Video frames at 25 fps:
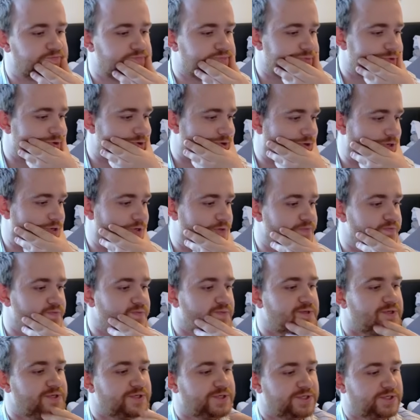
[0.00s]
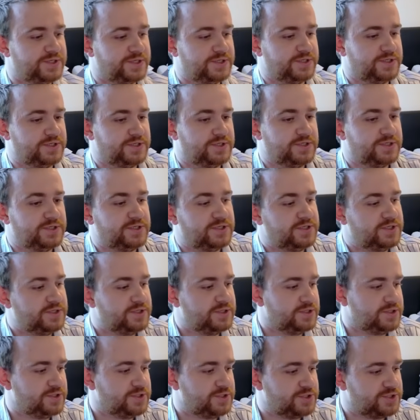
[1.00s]
Okay.
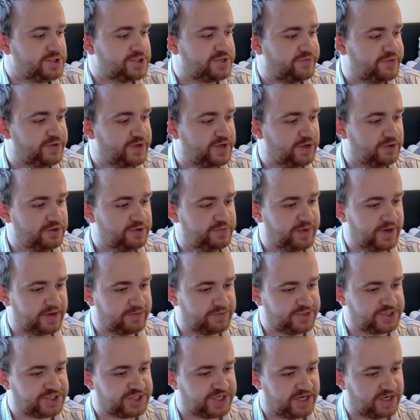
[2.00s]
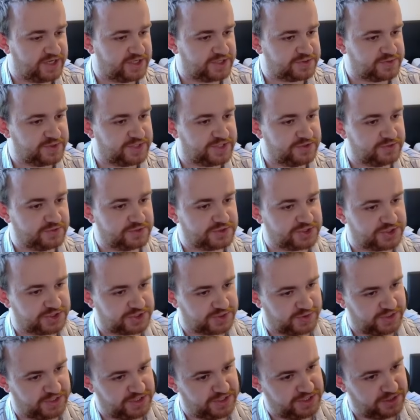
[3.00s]
So if we go with Beckman Shanks, we can also
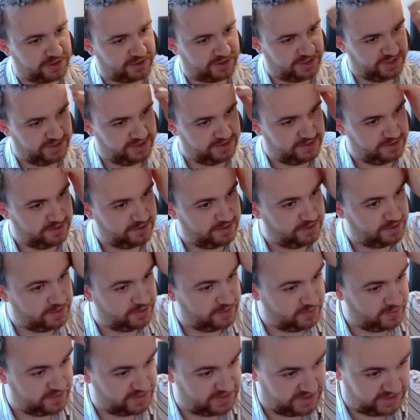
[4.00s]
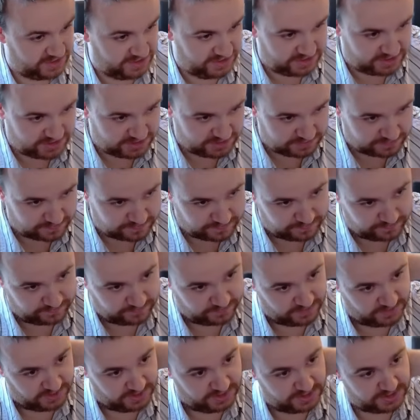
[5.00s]
swing 9 with leader
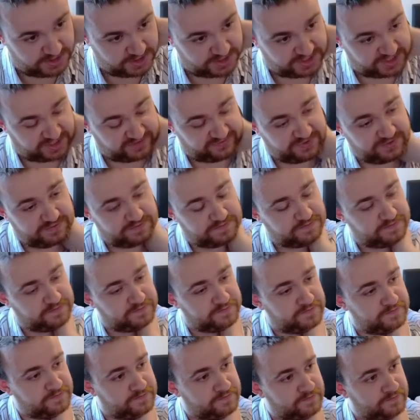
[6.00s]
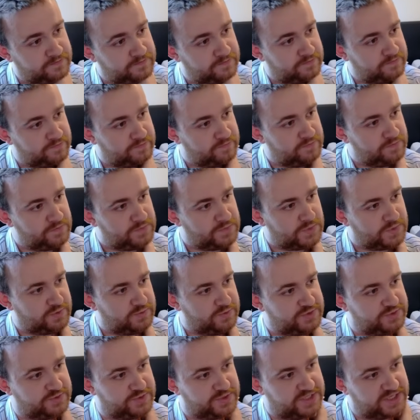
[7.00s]
into 7,
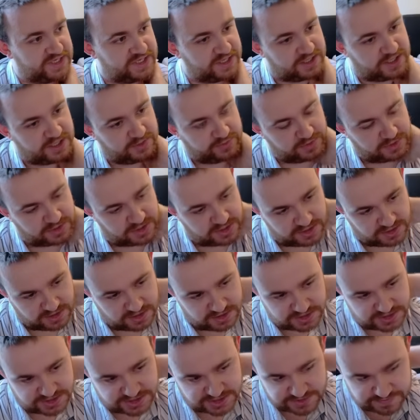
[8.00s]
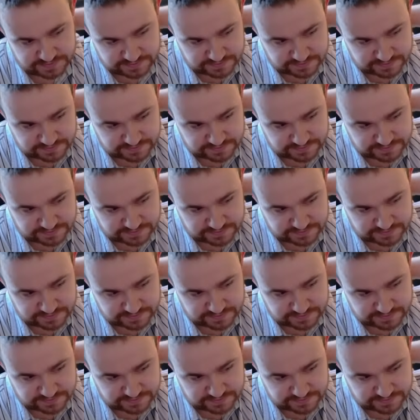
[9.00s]
which would get a couple cards.